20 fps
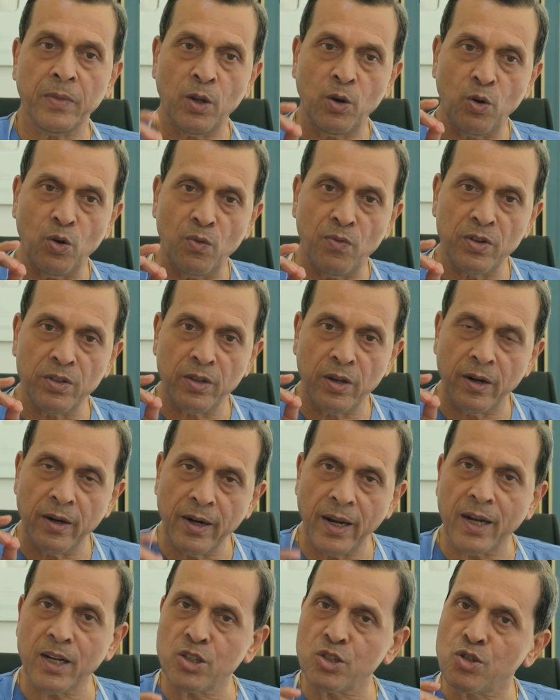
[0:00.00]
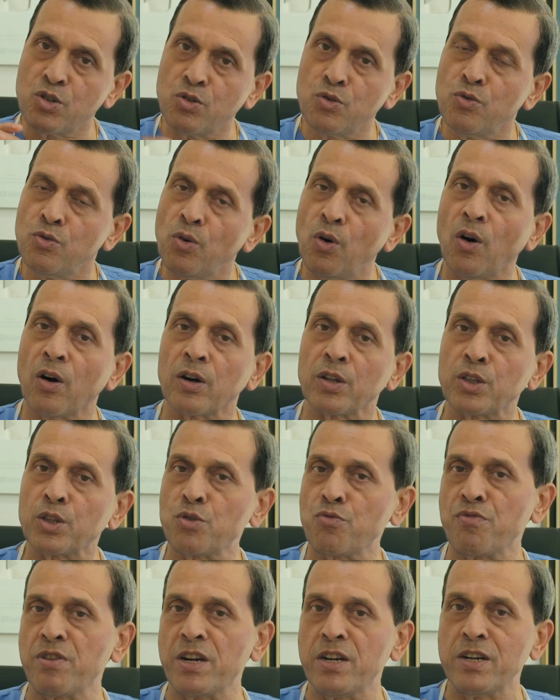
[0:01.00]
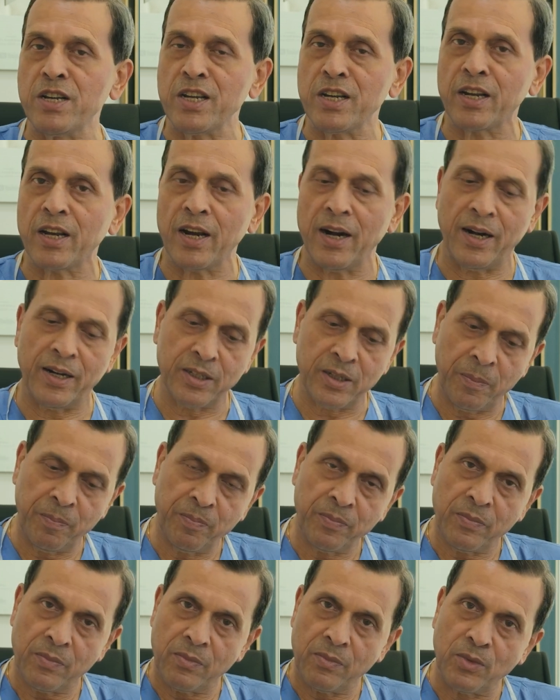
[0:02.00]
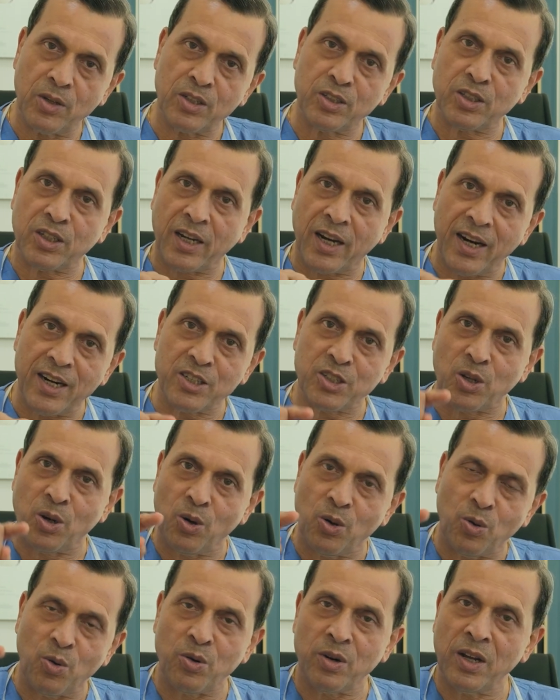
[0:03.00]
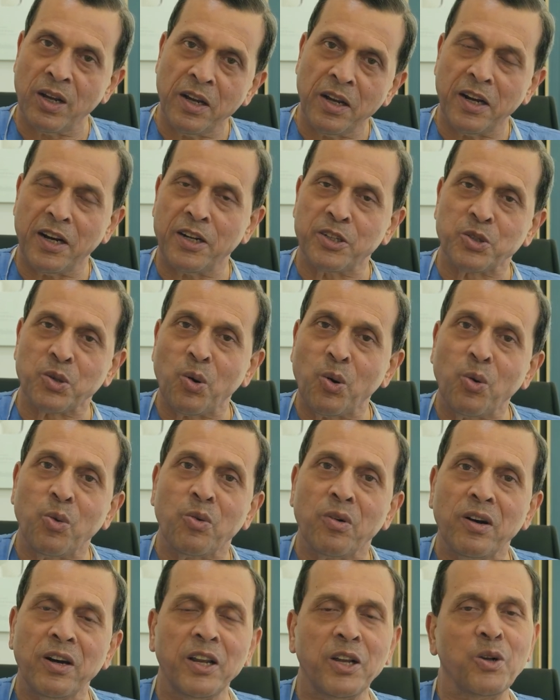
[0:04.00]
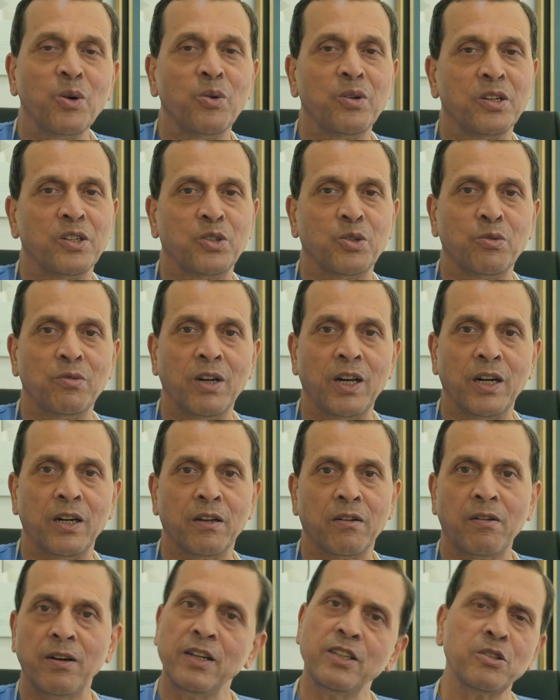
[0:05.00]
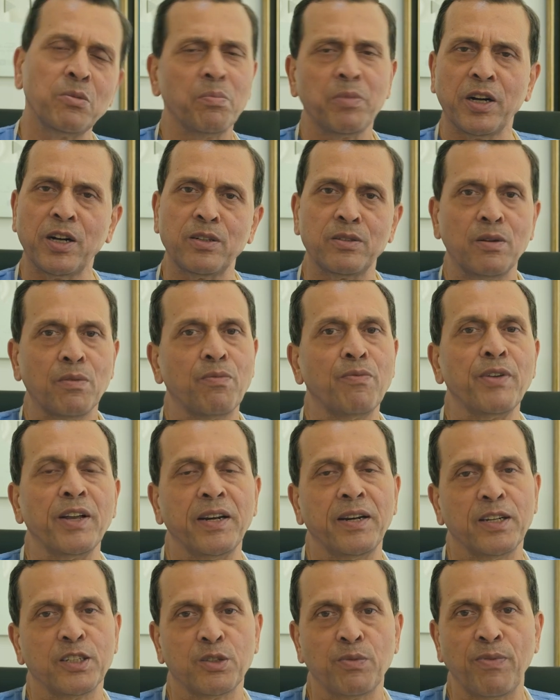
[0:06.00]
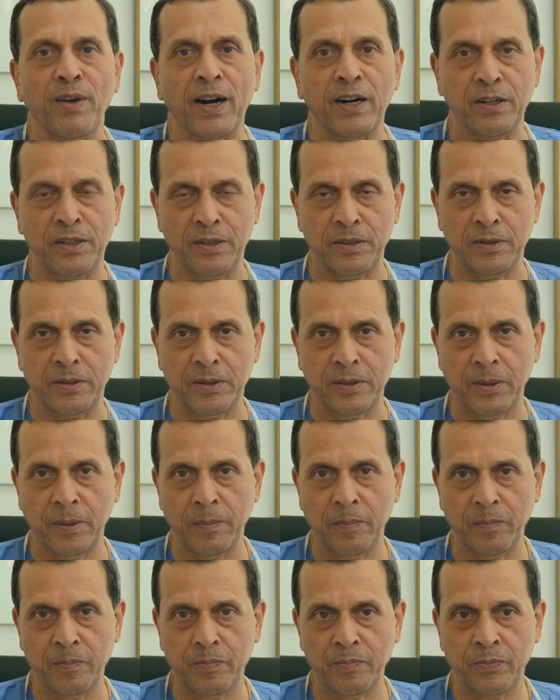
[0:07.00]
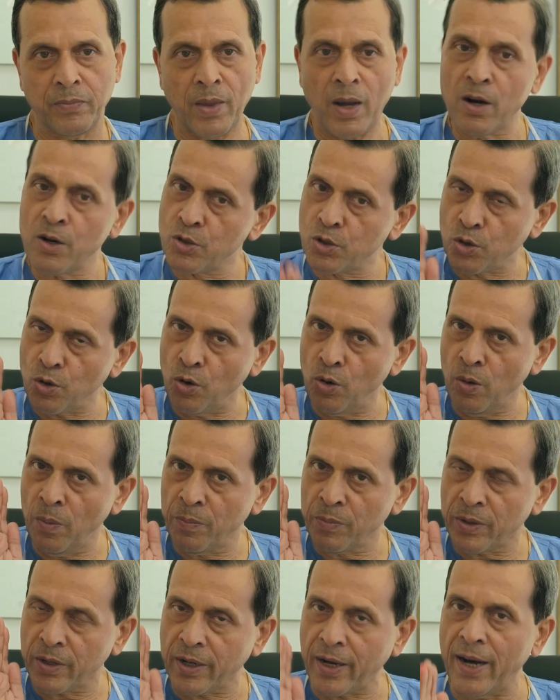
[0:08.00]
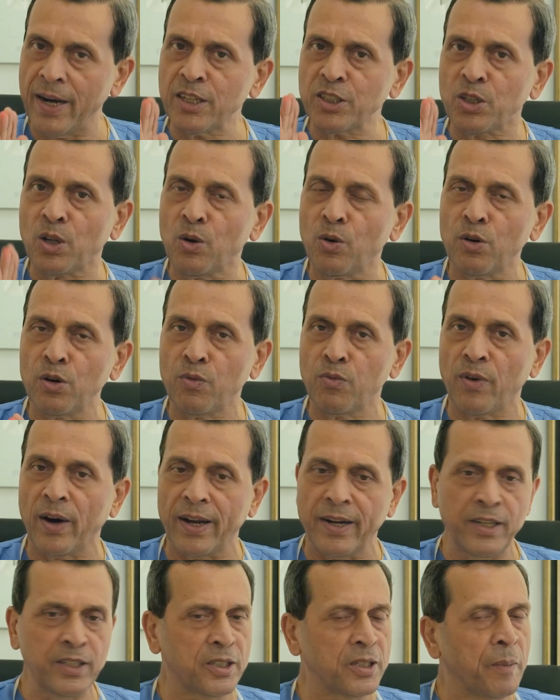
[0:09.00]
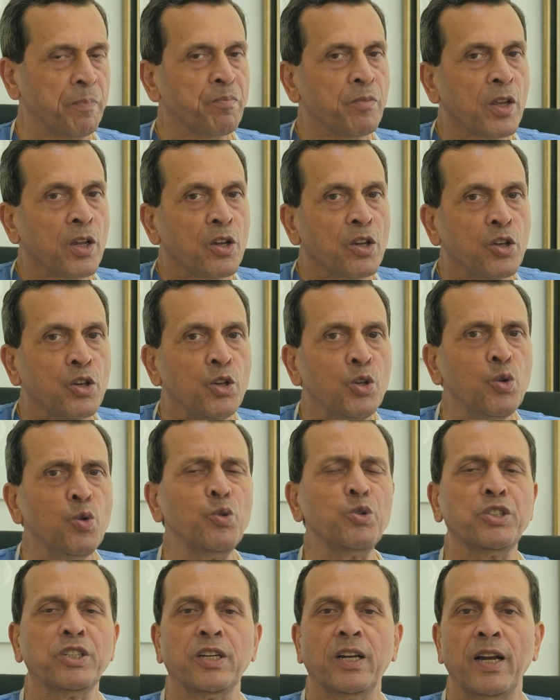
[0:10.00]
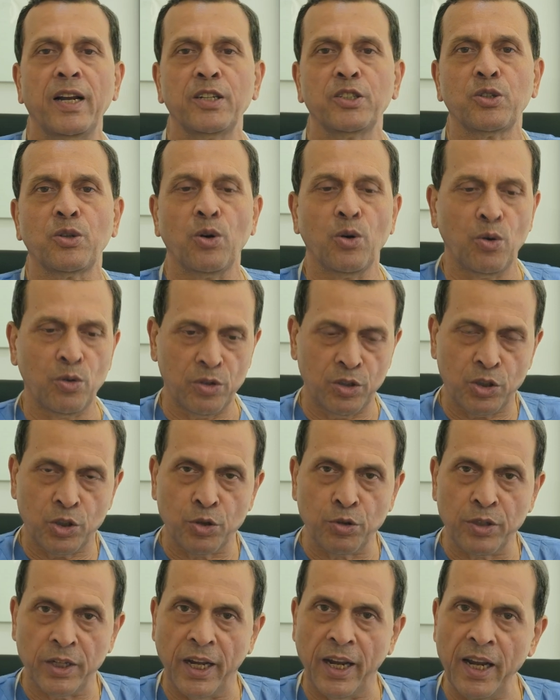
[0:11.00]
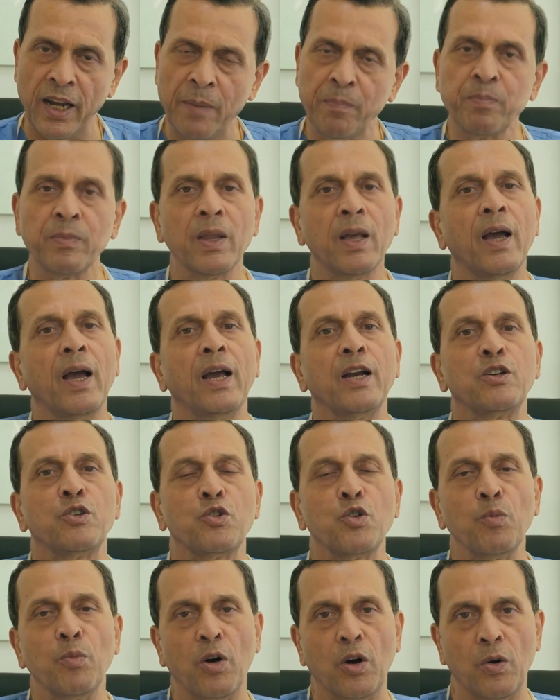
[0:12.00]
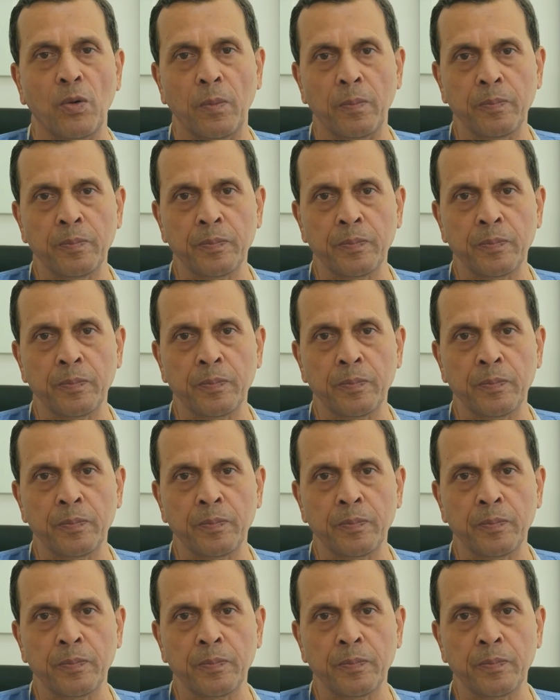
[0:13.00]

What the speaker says: over the next 2 or 3 decades, this case load is only going to increase because of various factors. So, caseload wise, huge caseload today and tomorrow.